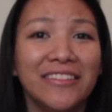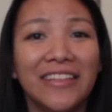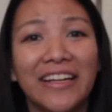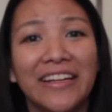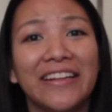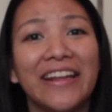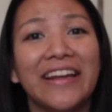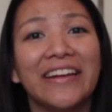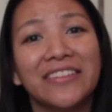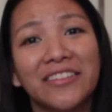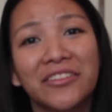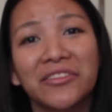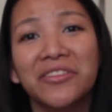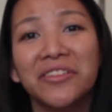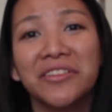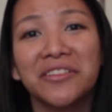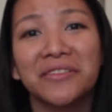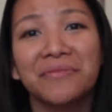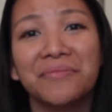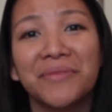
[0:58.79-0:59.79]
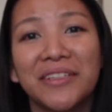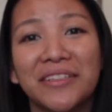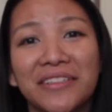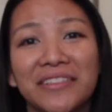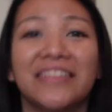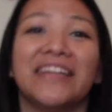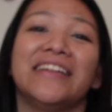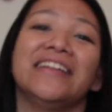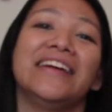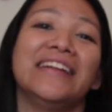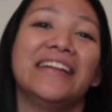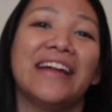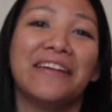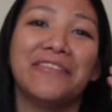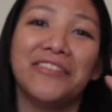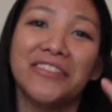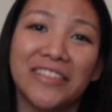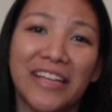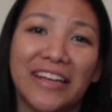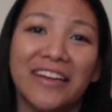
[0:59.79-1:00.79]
then there's Christmas, and then I was